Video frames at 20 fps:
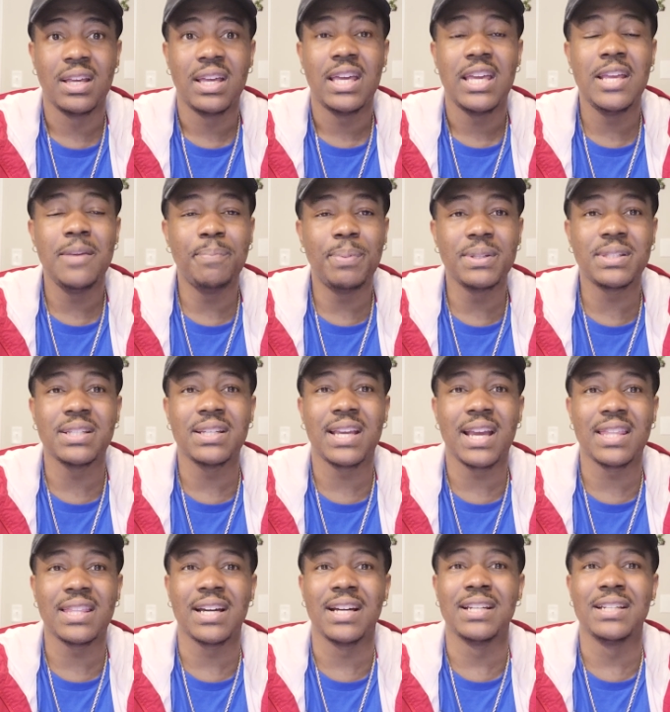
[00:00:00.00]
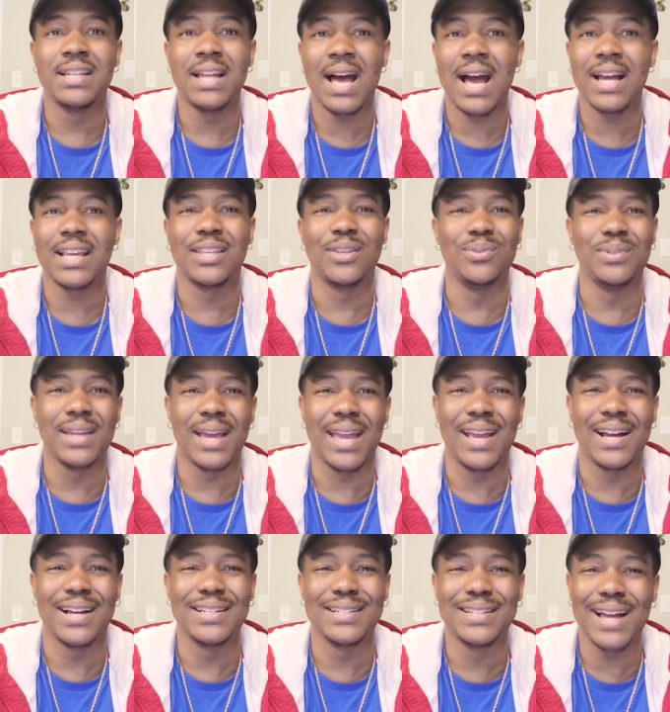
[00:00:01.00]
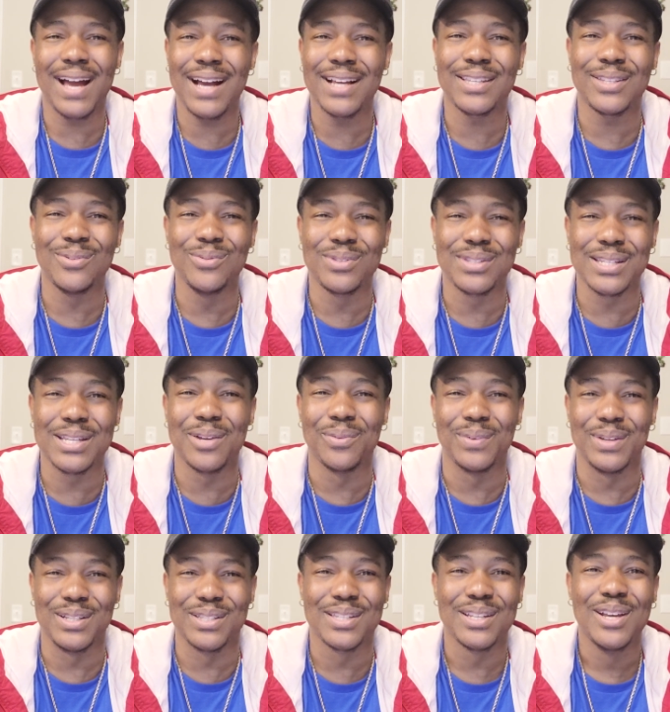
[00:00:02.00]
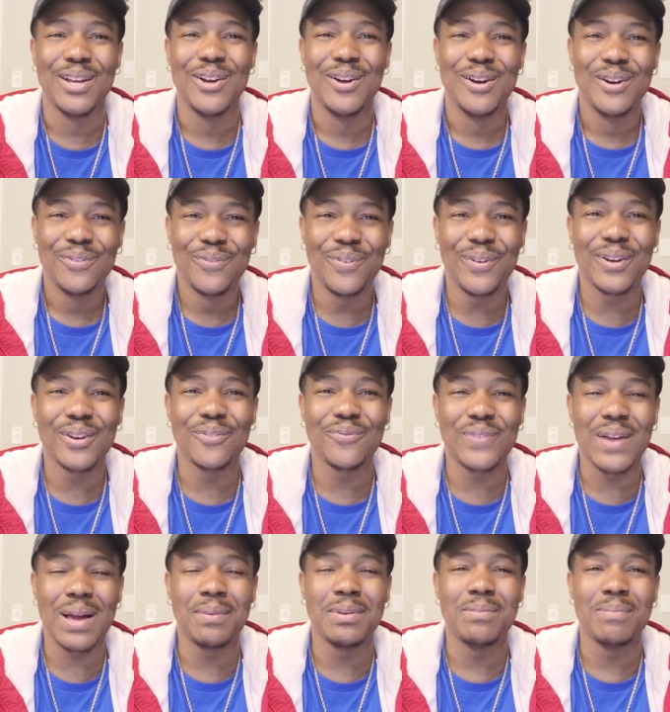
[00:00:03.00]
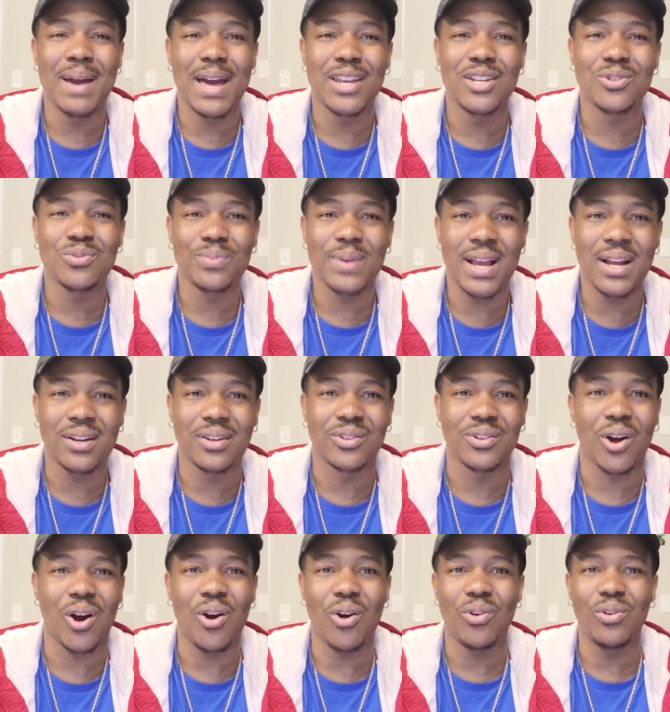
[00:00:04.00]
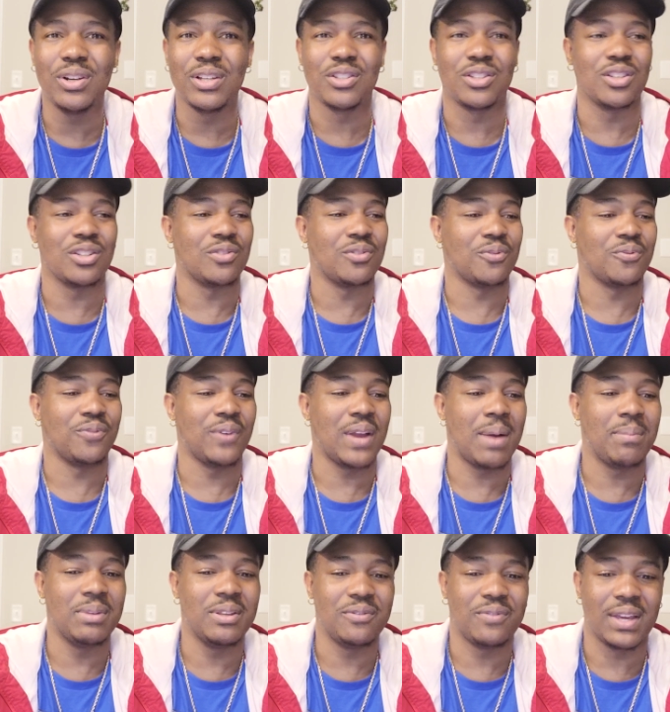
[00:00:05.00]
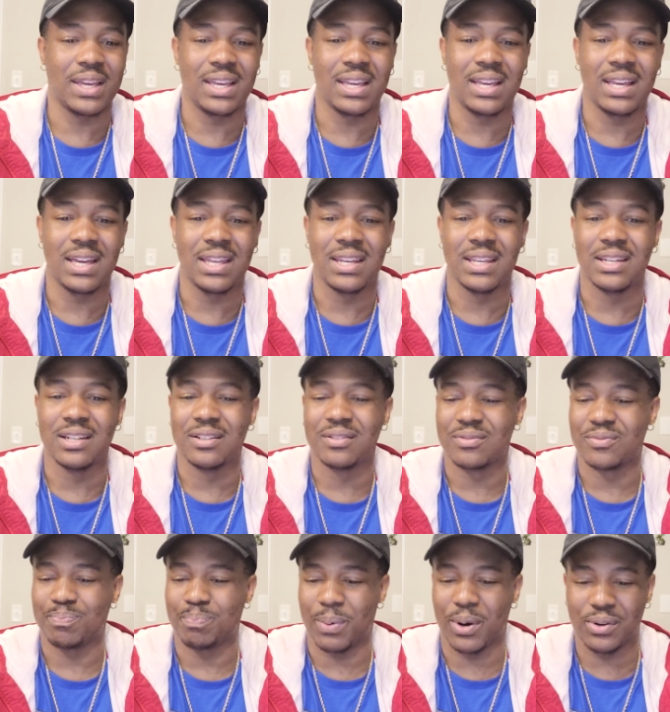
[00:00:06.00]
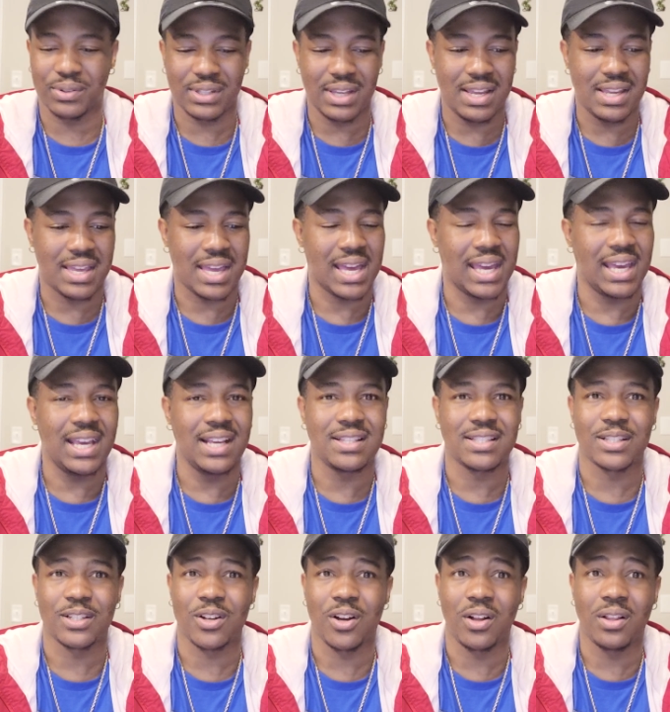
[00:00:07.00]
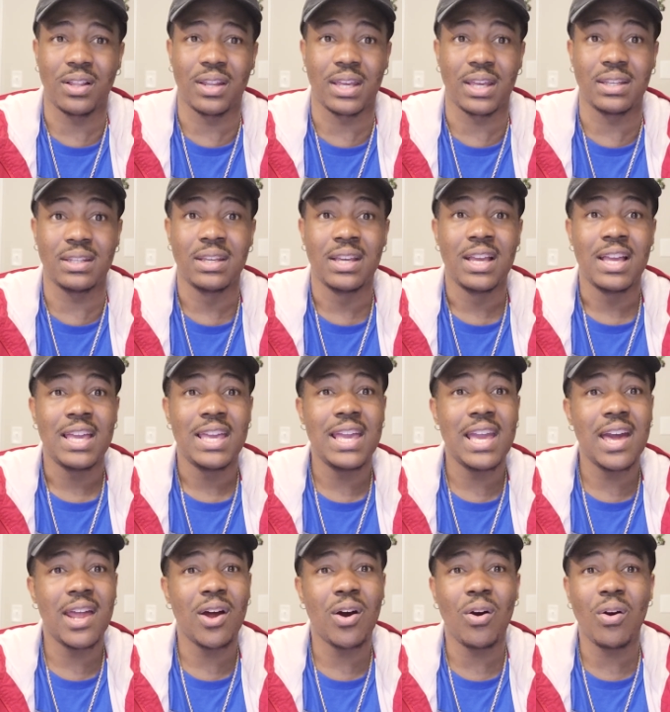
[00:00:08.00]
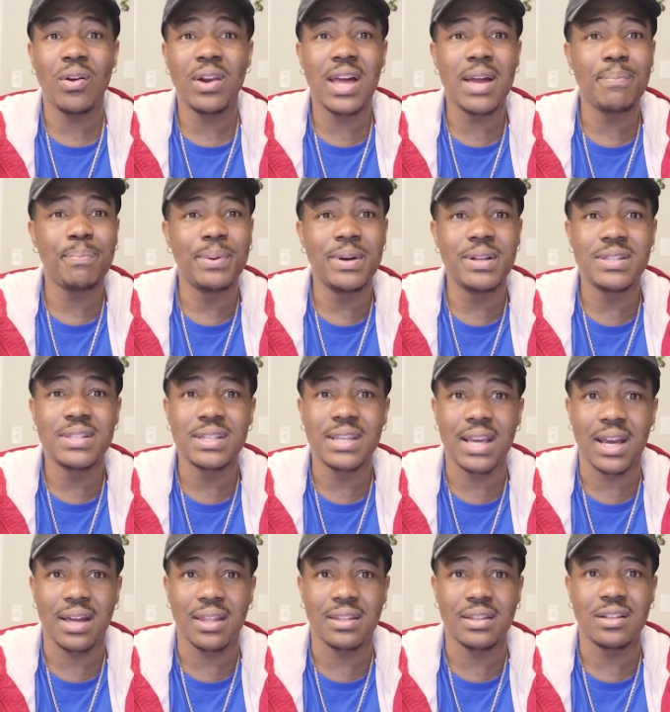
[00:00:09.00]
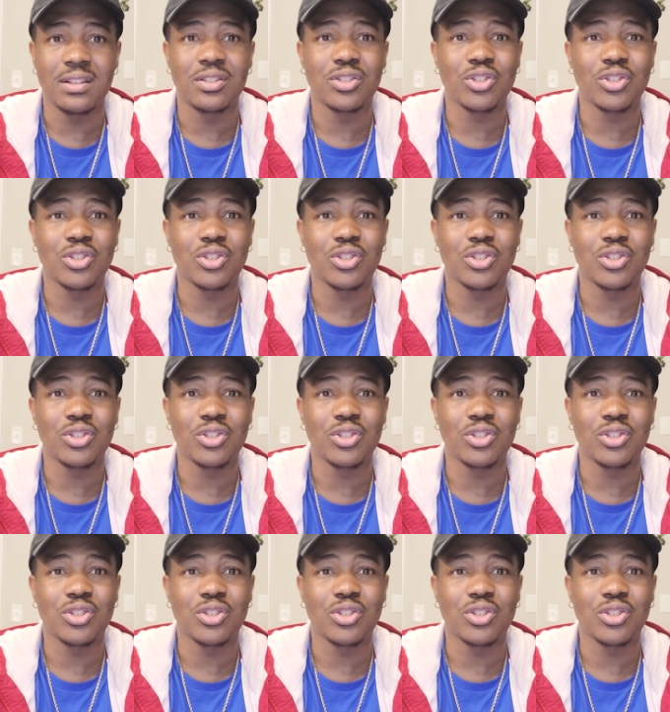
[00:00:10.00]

He put together a docu dang, a docu series for the Family Matters record, all in the family van and the birthday cakes and all that. He had all that put together